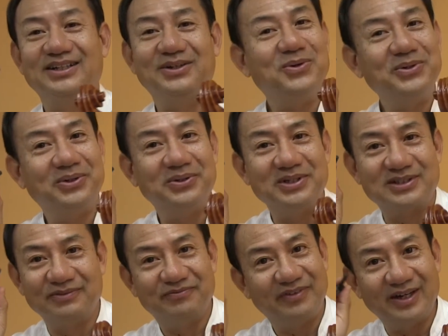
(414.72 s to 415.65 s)
oil is
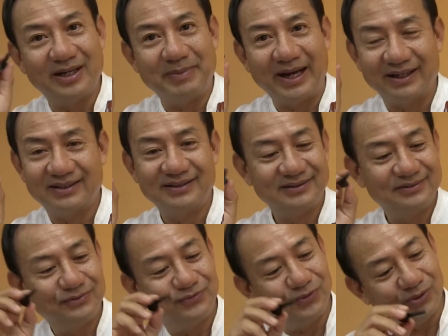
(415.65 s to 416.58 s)
very bad
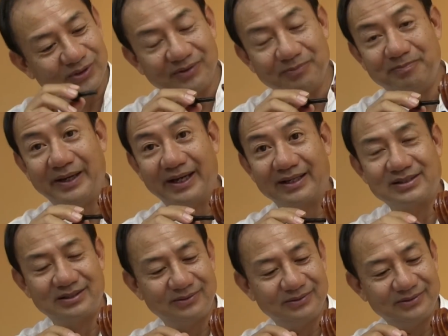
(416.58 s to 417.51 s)
for the
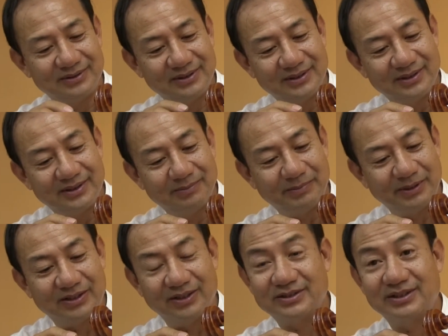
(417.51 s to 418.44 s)
pegs.
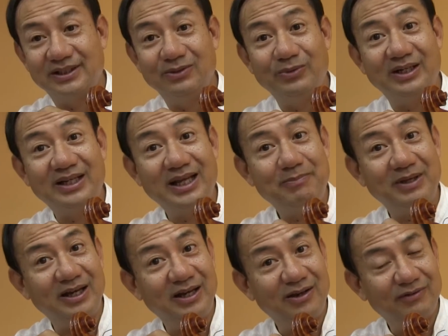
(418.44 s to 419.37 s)
Because you will
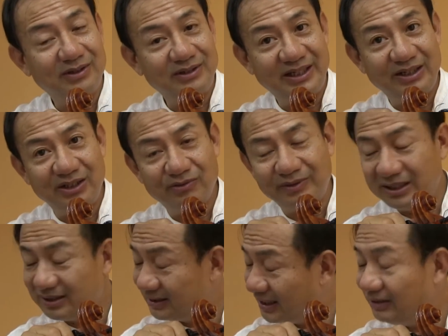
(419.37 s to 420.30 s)

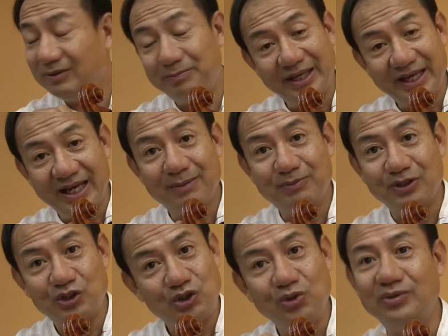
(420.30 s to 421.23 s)
never be able
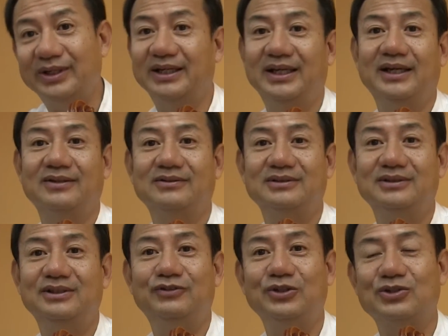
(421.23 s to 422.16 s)
to tune again
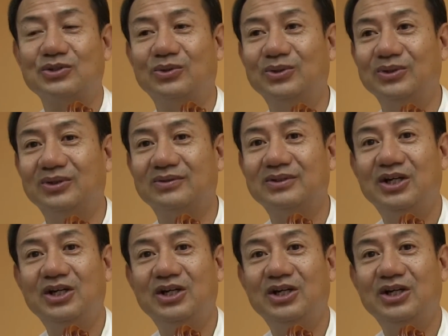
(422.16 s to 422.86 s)
if you use oil.